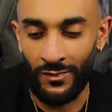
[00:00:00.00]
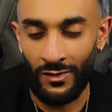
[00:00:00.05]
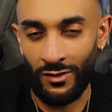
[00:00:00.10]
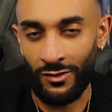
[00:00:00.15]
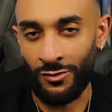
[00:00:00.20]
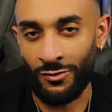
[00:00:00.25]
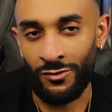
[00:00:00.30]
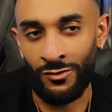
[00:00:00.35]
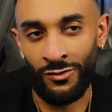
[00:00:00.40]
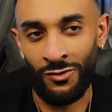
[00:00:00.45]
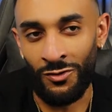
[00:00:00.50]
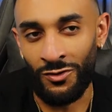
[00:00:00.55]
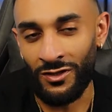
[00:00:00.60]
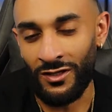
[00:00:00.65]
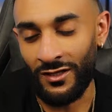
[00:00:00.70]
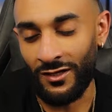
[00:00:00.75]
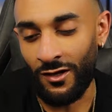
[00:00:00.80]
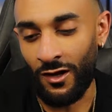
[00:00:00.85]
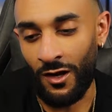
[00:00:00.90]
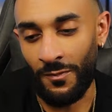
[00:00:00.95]
You're going to go
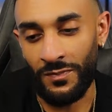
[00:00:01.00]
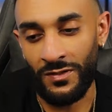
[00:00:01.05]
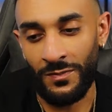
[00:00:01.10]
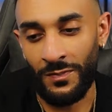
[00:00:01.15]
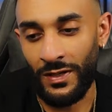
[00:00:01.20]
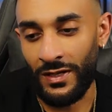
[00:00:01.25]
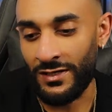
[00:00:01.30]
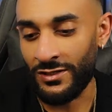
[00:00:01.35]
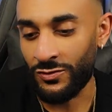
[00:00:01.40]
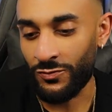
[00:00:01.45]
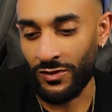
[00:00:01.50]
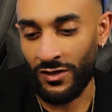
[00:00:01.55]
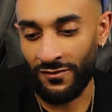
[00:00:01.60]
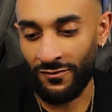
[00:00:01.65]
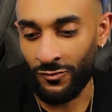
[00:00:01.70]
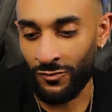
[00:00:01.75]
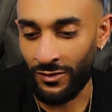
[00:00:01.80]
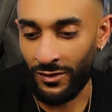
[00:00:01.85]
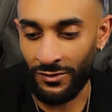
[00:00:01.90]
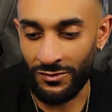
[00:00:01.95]
click copy paste what
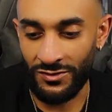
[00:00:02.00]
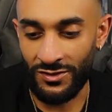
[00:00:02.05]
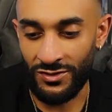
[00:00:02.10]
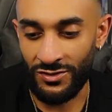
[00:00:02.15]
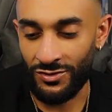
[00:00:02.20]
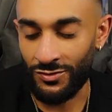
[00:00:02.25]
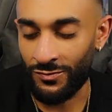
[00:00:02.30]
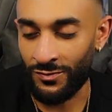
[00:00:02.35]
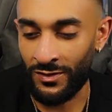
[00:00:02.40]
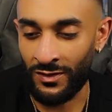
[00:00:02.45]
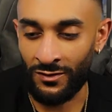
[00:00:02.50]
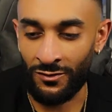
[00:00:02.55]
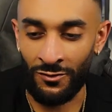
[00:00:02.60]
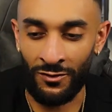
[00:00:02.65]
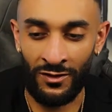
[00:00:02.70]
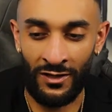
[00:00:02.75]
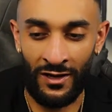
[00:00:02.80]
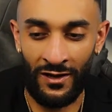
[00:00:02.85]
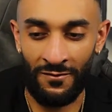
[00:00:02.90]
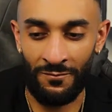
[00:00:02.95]
everyone else is doing. They're
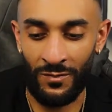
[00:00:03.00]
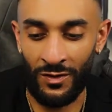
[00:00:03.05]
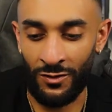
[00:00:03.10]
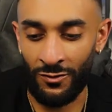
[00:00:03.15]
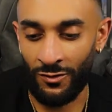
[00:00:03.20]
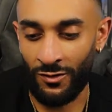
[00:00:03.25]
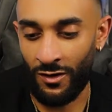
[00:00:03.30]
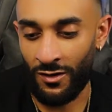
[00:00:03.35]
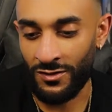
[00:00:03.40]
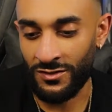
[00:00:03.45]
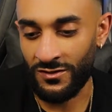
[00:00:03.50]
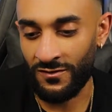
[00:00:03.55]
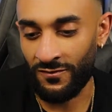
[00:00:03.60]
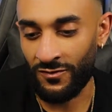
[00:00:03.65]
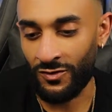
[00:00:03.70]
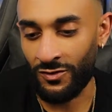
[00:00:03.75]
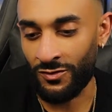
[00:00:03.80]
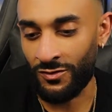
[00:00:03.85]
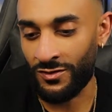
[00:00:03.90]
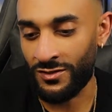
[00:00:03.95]
going to have better cost of
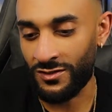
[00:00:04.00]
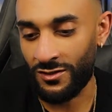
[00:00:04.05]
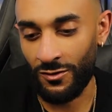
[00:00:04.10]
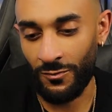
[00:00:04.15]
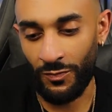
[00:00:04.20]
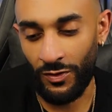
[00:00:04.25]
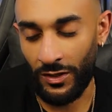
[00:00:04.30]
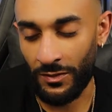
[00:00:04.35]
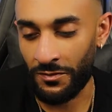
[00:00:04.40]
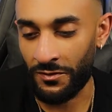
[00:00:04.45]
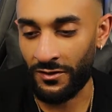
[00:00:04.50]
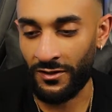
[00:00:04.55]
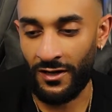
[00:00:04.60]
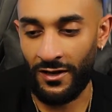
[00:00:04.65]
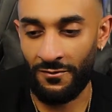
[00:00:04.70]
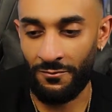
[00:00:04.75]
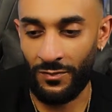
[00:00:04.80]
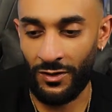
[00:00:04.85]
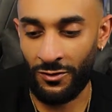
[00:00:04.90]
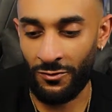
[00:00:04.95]
goods. They're probably going to
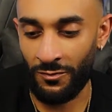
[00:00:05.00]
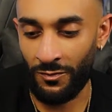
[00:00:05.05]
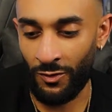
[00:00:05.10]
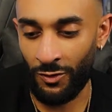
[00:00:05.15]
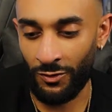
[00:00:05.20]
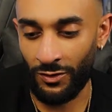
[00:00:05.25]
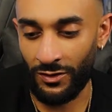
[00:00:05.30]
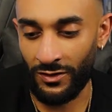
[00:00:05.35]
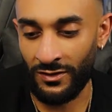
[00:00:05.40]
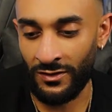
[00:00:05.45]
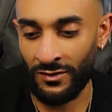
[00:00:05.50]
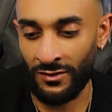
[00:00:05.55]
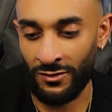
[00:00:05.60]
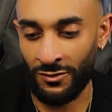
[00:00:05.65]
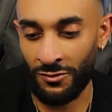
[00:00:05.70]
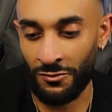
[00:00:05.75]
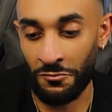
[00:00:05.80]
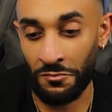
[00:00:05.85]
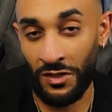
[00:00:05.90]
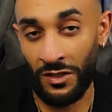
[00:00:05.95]
have better marketing.
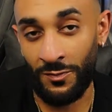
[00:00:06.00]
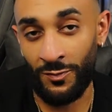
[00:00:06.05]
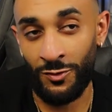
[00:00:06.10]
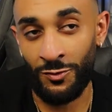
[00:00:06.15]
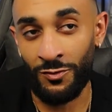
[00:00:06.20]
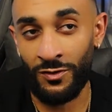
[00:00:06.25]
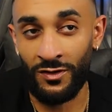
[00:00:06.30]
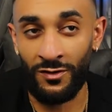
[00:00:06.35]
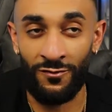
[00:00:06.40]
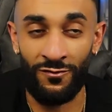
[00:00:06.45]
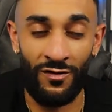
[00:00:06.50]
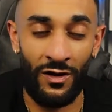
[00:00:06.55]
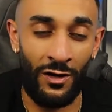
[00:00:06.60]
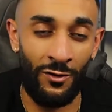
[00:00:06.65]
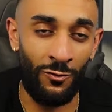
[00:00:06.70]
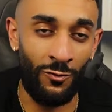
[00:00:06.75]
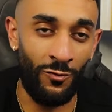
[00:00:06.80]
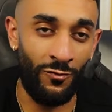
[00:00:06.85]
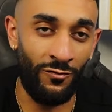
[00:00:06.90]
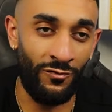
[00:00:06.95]
Maybe you get a
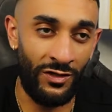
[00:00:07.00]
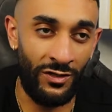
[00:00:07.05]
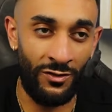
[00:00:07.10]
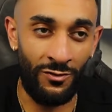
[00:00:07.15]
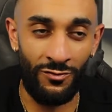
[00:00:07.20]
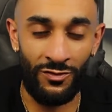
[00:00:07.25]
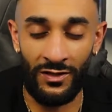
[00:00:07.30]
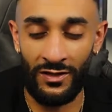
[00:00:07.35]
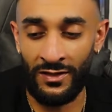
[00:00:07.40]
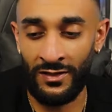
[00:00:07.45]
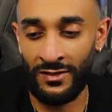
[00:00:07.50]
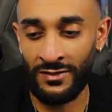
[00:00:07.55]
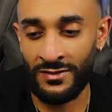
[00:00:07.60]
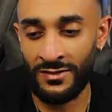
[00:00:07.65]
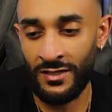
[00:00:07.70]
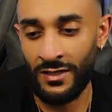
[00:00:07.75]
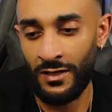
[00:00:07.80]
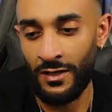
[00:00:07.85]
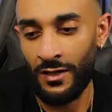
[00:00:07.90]
viral video that hits.